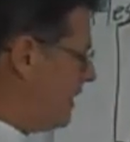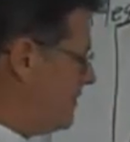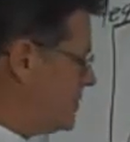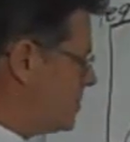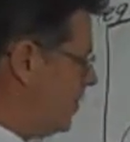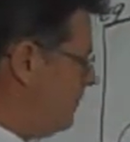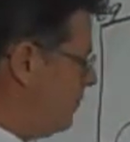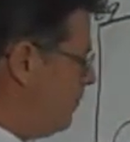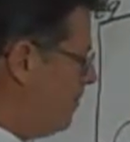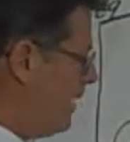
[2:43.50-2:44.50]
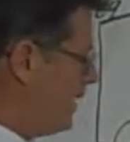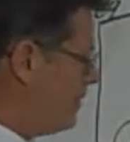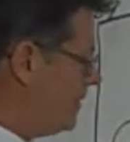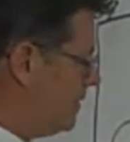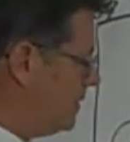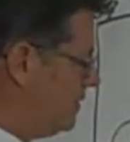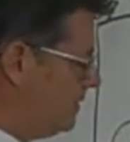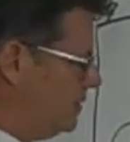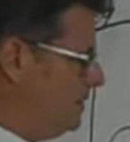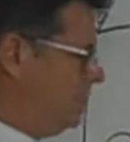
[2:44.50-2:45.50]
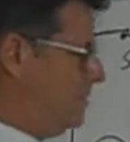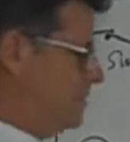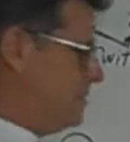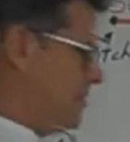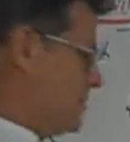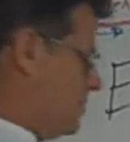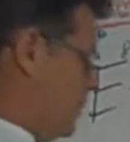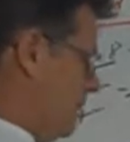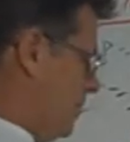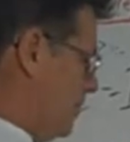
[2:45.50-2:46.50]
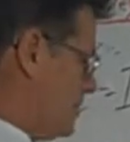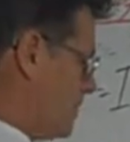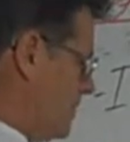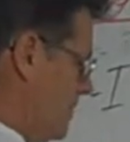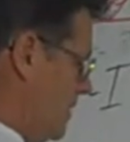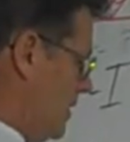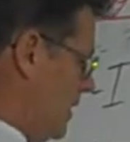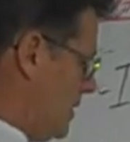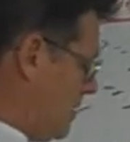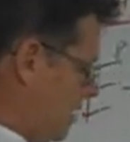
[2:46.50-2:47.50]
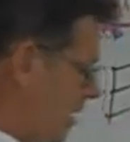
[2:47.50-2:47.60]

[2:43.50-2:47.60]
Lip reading: have a 12 volt battery. So that's 12 volts. And our